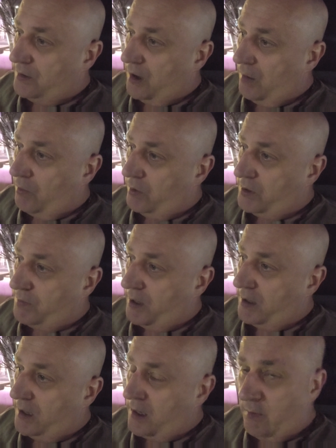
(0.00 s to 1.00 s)
I wouldn't
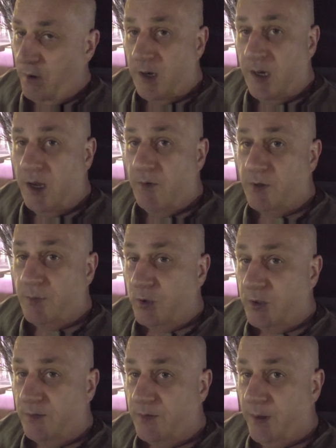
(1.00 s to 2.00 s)
spend anywhere near as
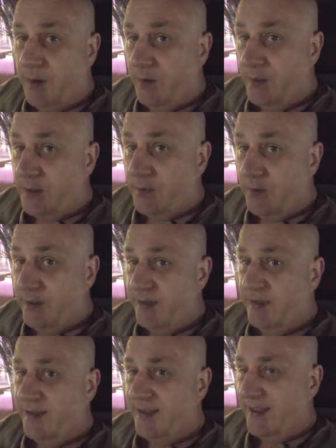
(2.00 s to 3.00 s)
much as I've spent on this one.
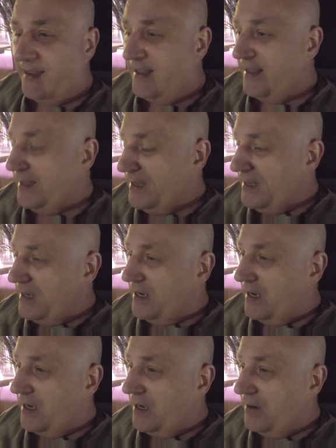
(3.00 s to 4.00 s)

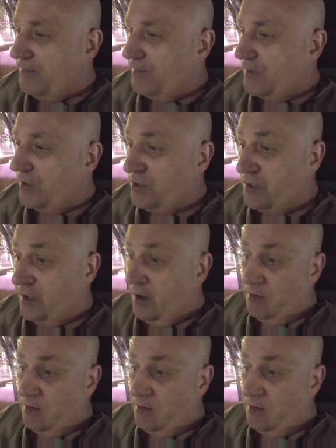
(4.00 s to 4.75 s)
Because you